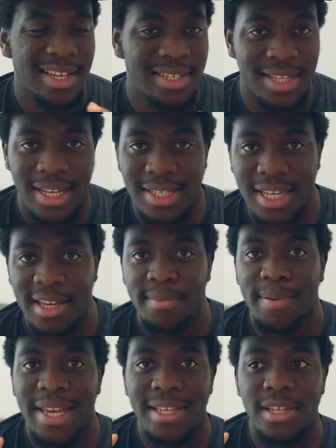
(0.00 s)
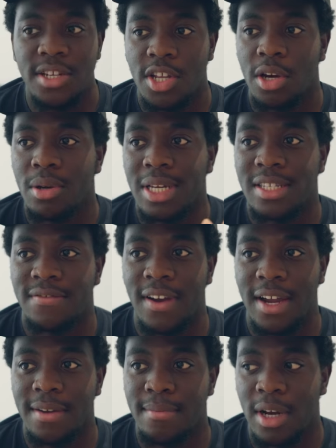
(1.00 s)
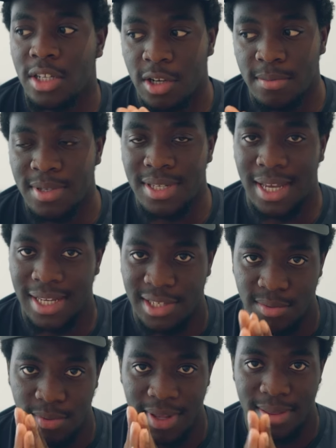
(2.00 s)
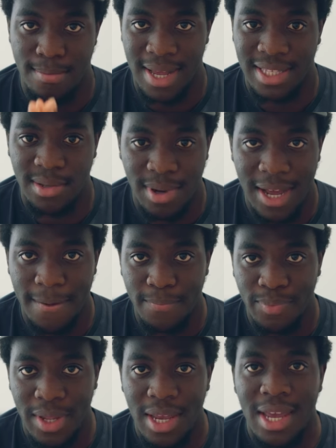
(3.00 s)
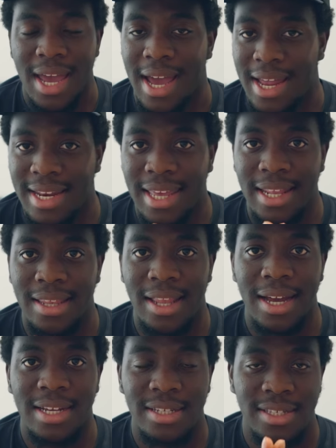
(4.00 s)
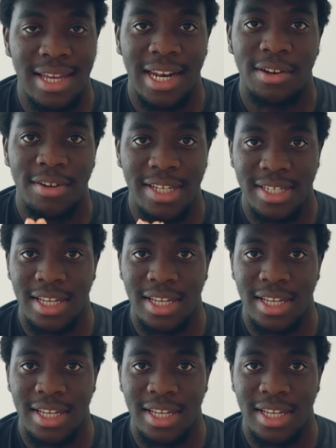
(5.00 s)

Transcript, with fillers: aesthetic, Peter Do is very much obsessed with menswear and he likes tailoring